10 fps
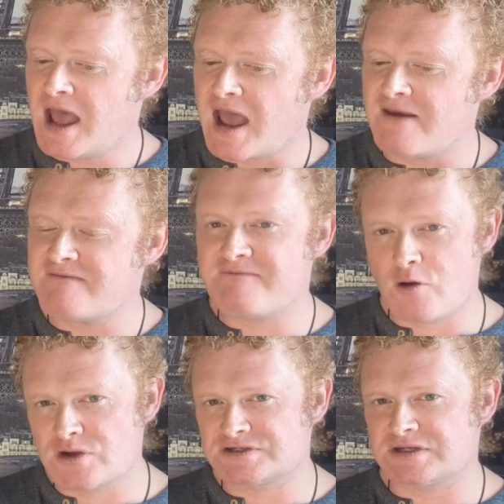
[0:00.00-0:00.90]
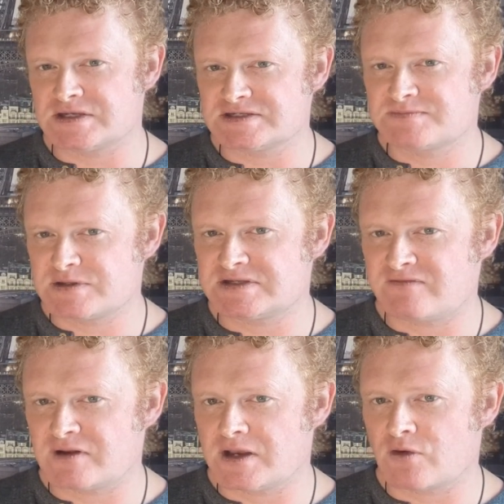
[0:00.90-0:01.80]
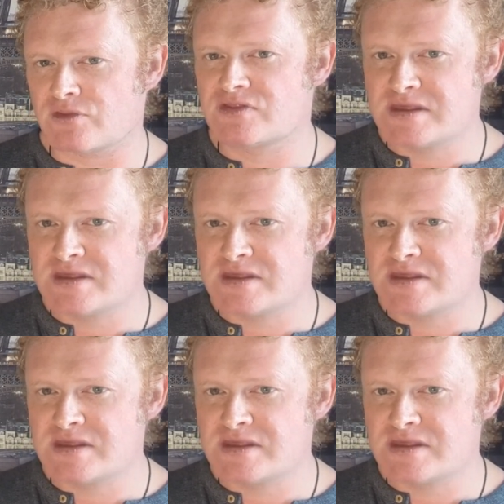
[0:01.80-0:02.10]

And it focuses specifically on